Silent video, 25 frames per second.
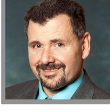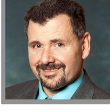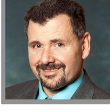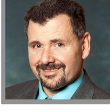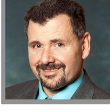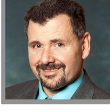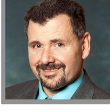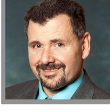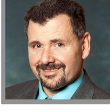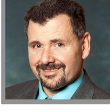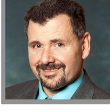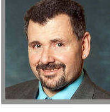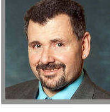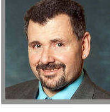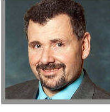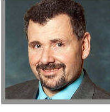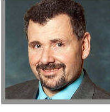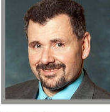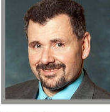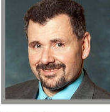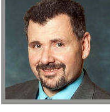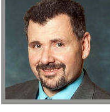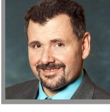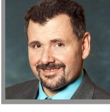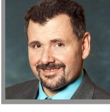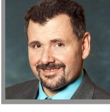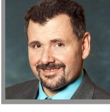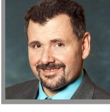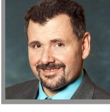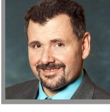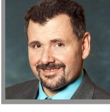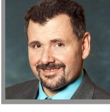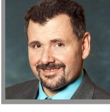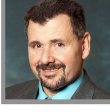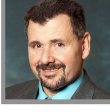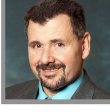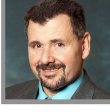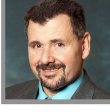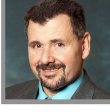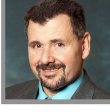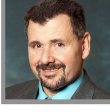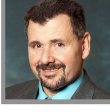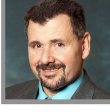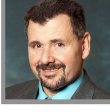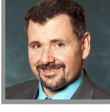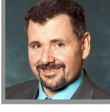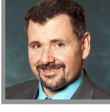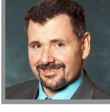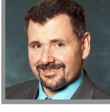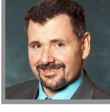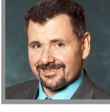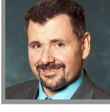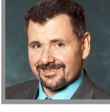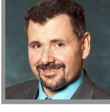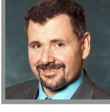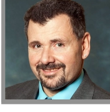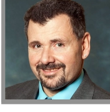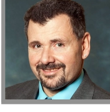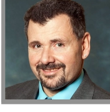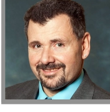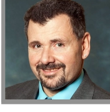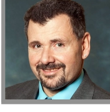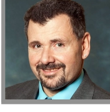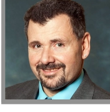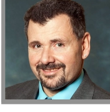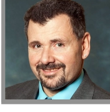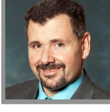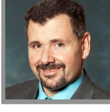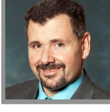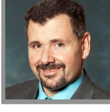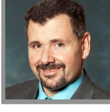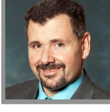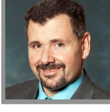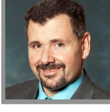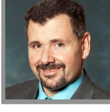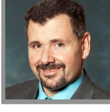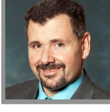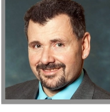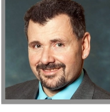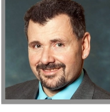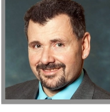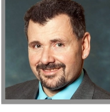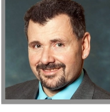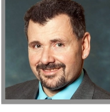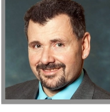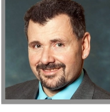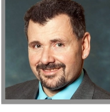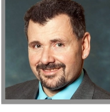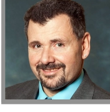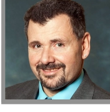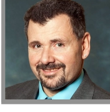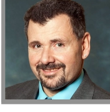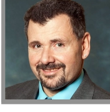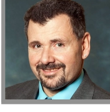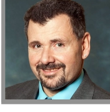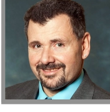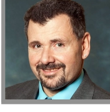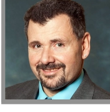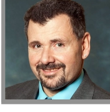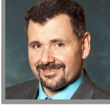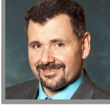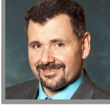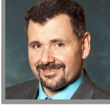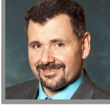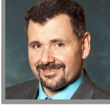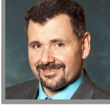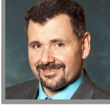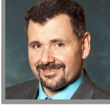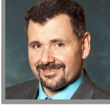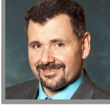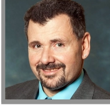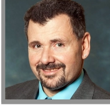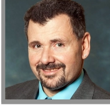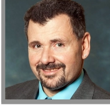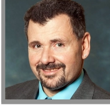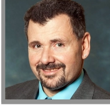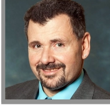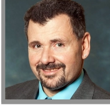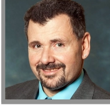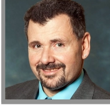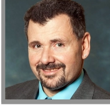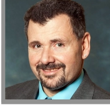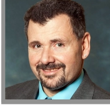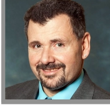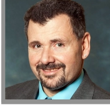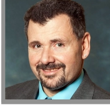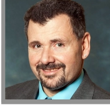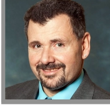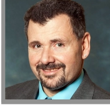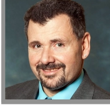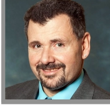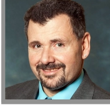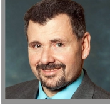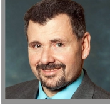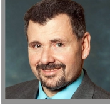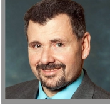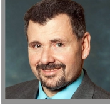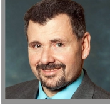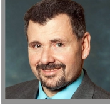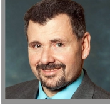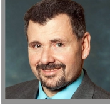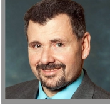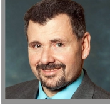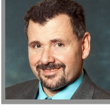This is a still picture; no speech is visible.